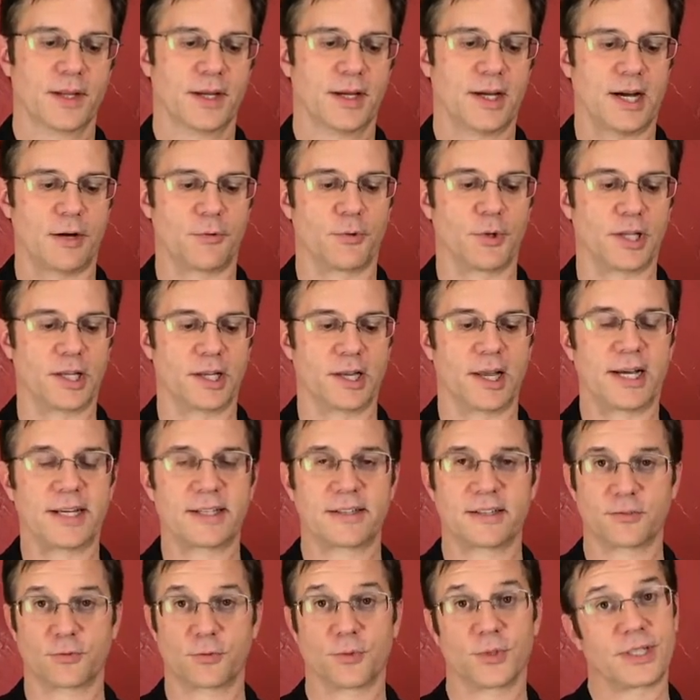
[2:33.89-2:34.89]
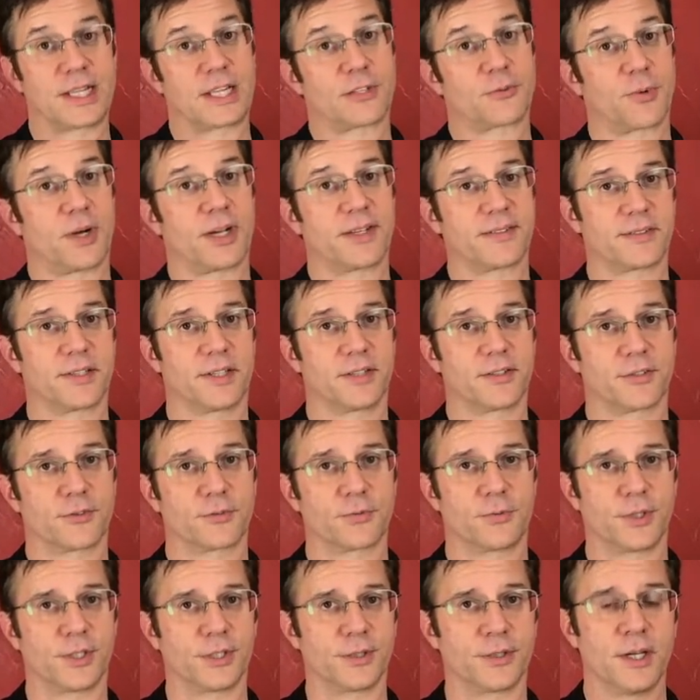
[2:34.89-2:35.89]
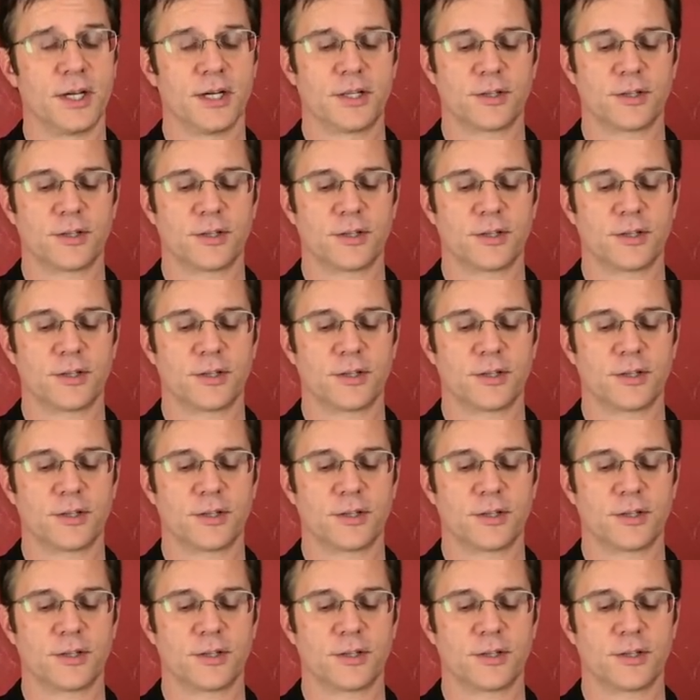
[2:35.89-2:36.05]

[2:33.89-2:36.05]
I really like this one, that's why I sell this one.